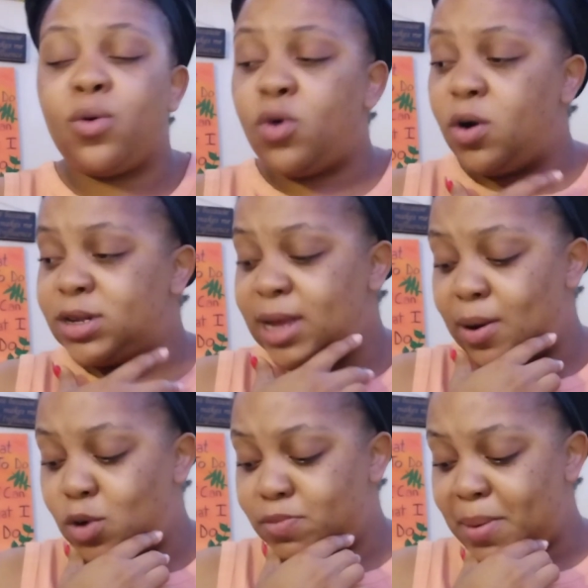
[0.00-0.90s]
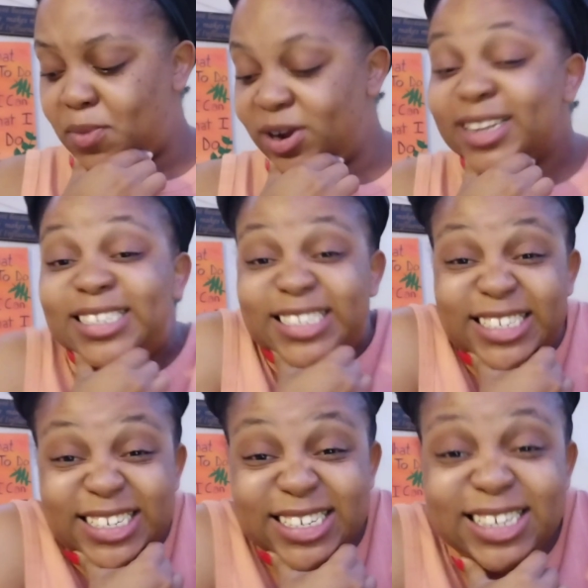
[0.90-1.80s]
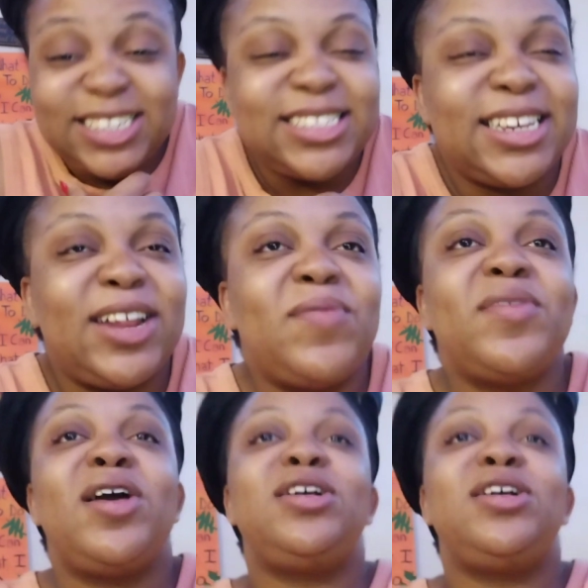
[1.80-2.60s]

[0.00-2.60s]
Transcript: what was that? What's my point? Just kidding.